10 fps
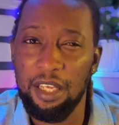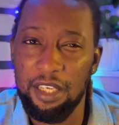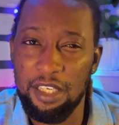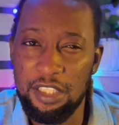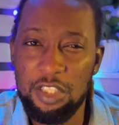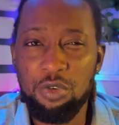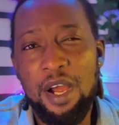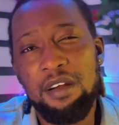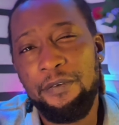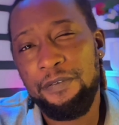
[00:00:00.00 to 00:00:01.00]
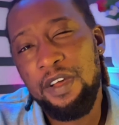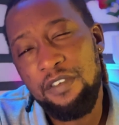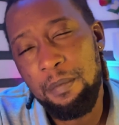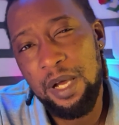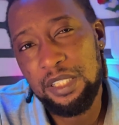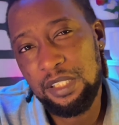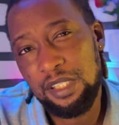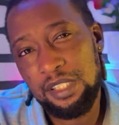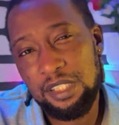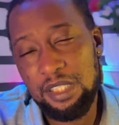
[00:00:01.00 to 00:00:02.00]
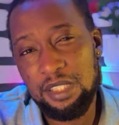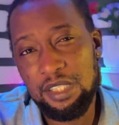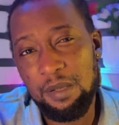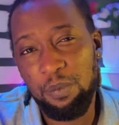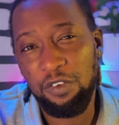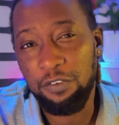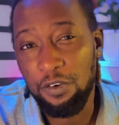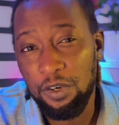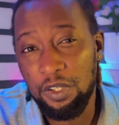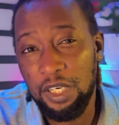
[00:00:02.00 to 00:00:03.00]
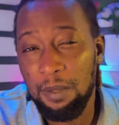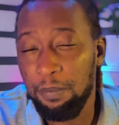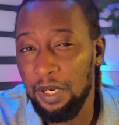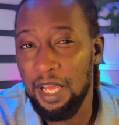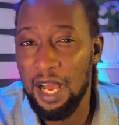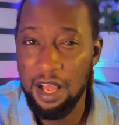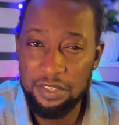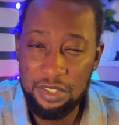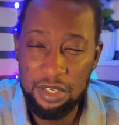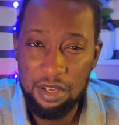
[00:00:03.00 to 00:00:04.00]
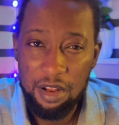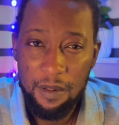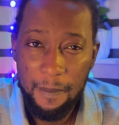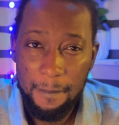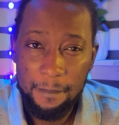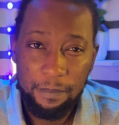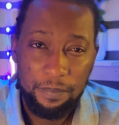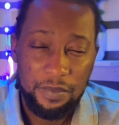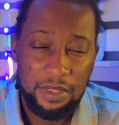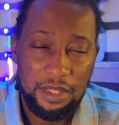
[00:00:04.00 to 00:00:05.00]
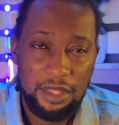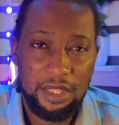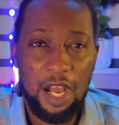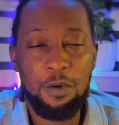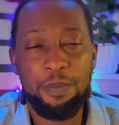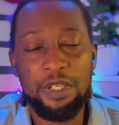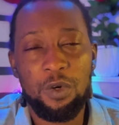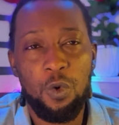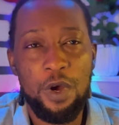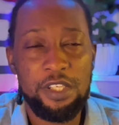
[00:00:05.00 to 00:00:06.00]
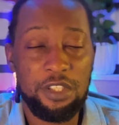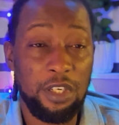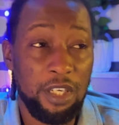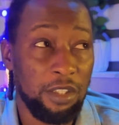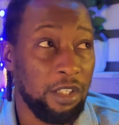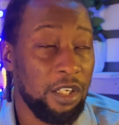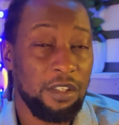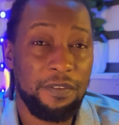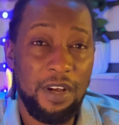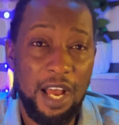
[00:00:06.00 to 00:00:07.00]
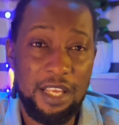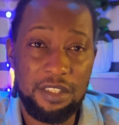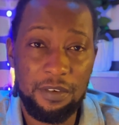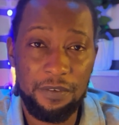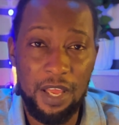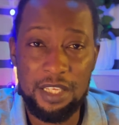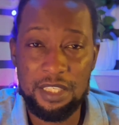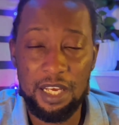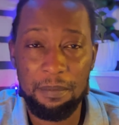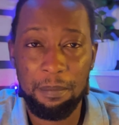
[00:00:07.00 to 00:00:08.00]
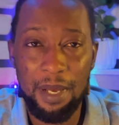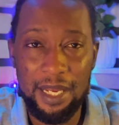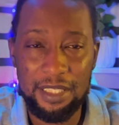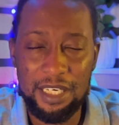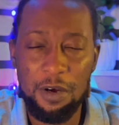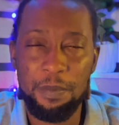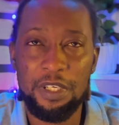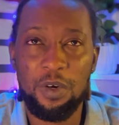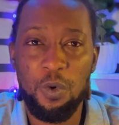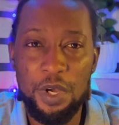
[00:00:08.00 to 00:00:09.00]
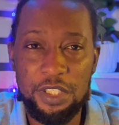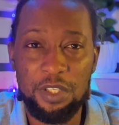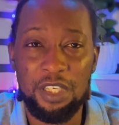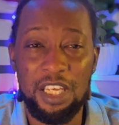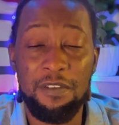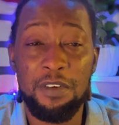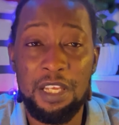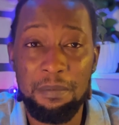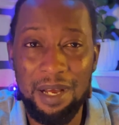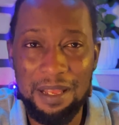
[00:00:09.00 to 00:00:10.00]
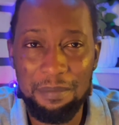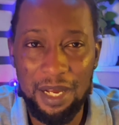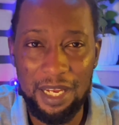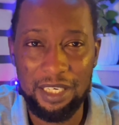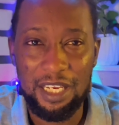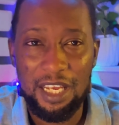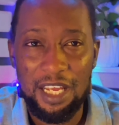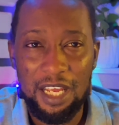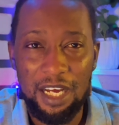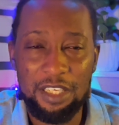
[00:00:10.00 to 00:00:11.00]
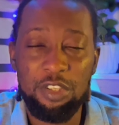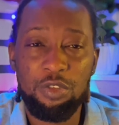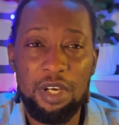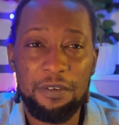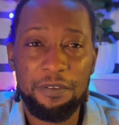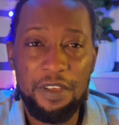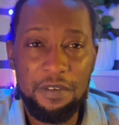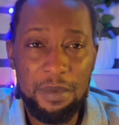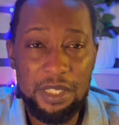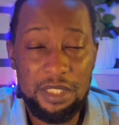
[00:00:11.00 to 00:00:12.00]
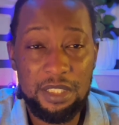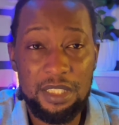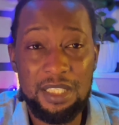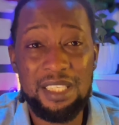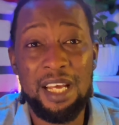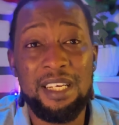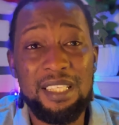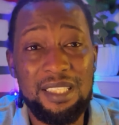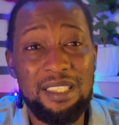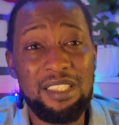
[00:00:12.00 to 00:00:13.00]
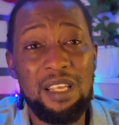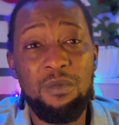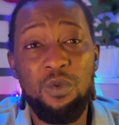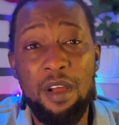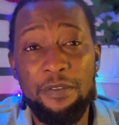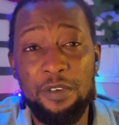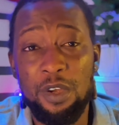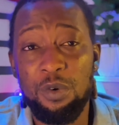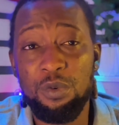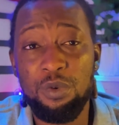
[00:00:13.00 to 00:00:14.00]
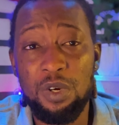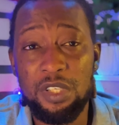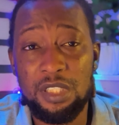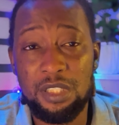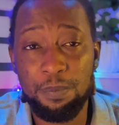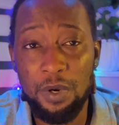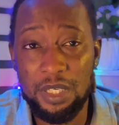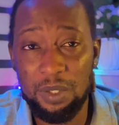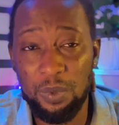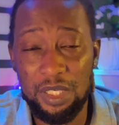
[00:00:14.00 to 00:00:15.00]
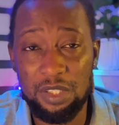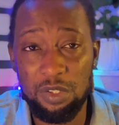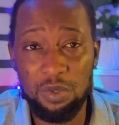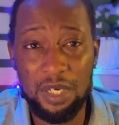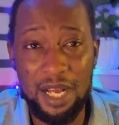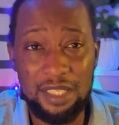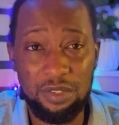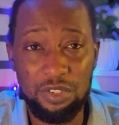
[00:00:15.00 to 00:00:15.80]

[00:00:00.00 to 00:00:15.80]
is he trying to favor Manchester City before they play Arsenal? That would be a question in a lot of Arsenal fans' mind. That would be the question, even in my mind. Are you trying to favor Manchester City? Then this is the same referee who was spotted with the Newcastle